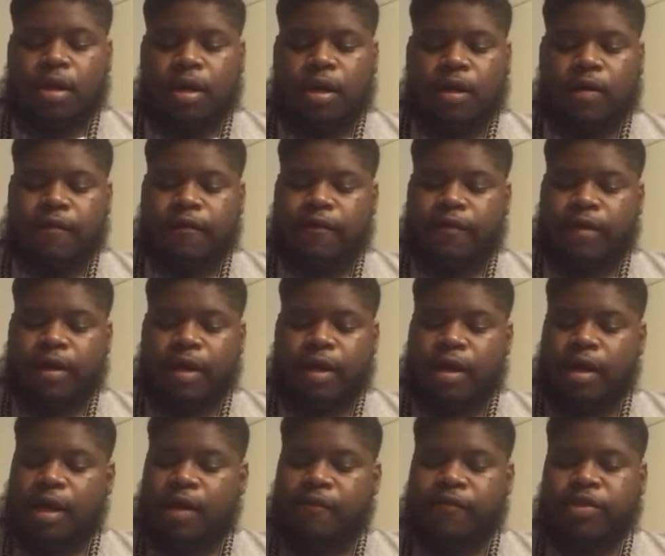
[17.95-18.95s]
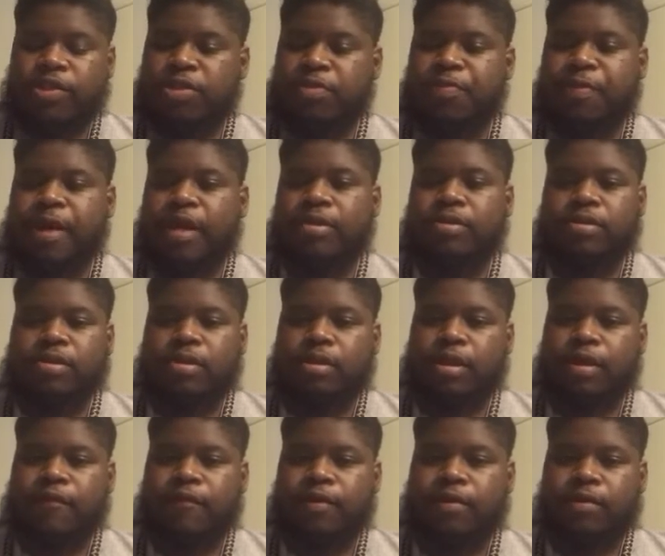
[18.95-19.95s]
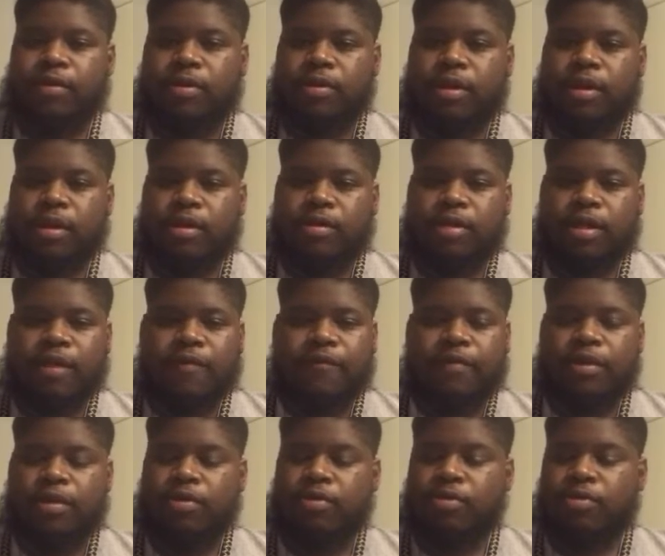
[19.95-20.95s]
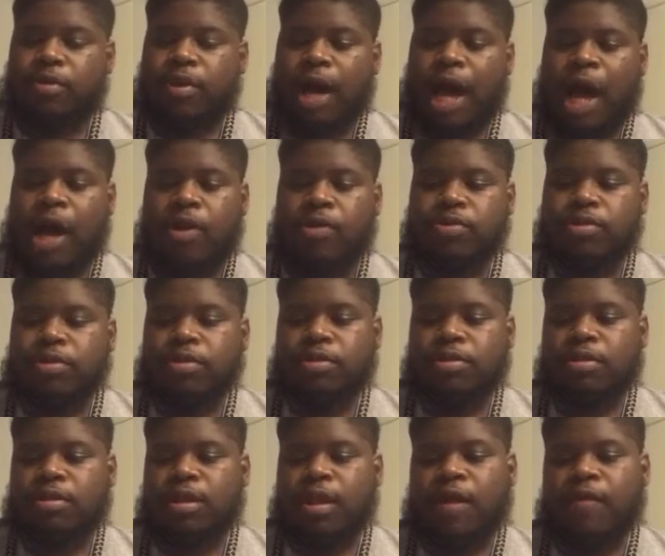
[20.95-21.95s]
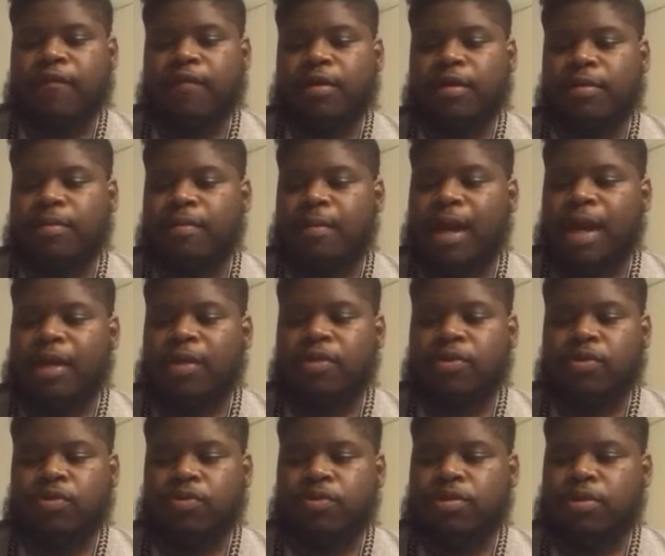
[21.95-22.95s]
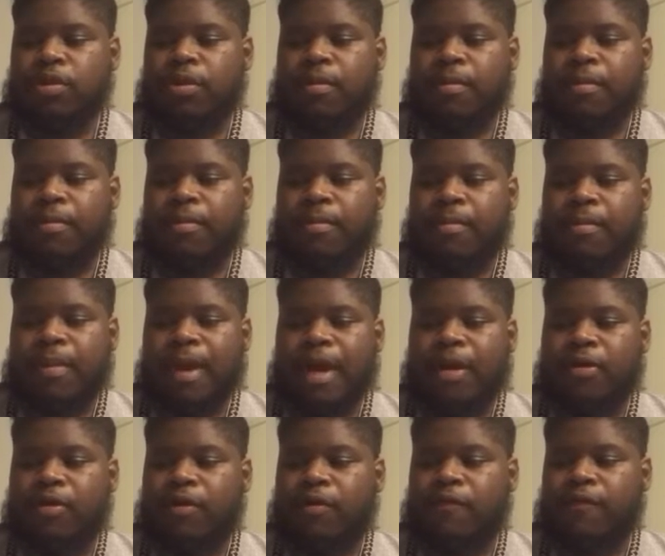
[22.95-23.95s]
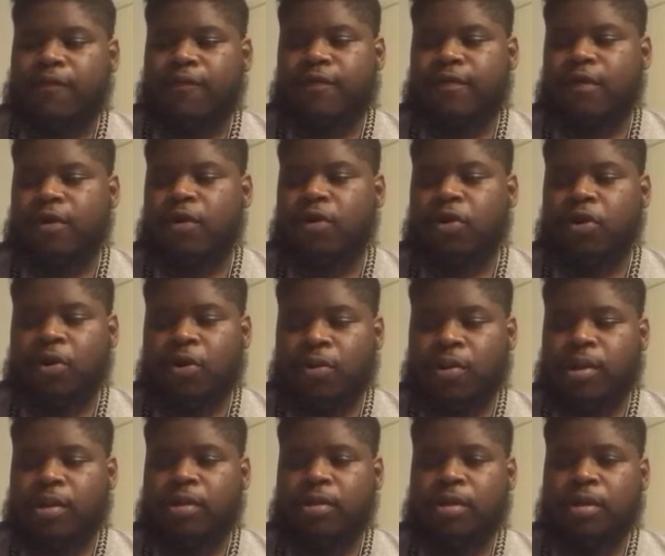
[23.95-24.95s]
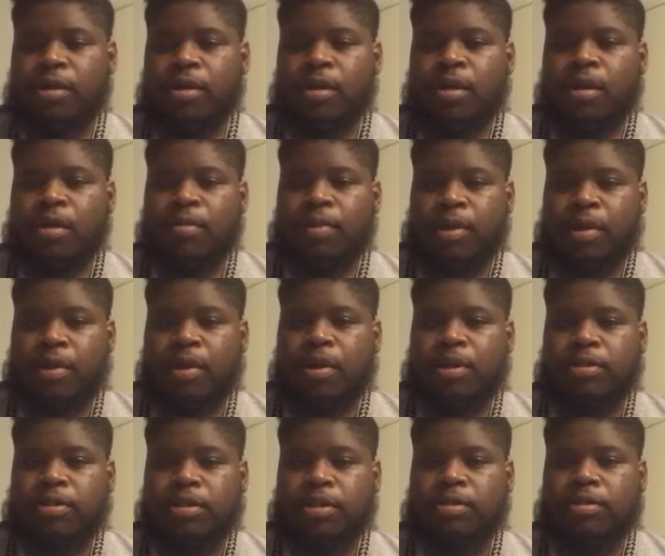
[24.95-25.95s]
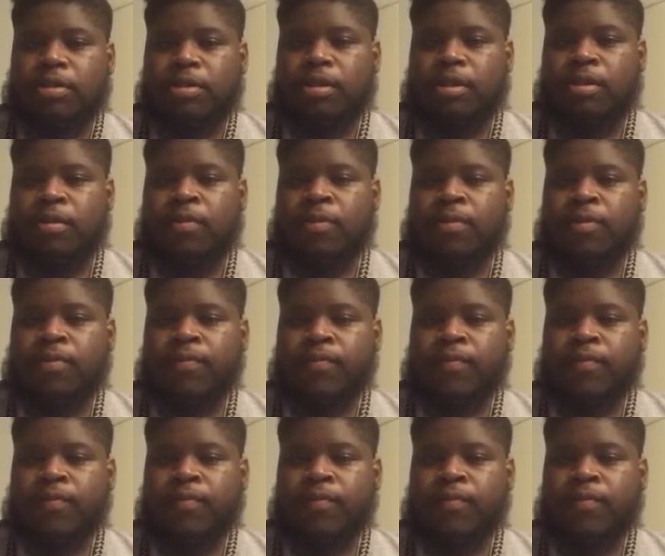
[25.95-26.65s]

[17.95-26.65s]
of every spectacle of it on the earth. Every little ounce, every minute um, matter of glory belongs unto them.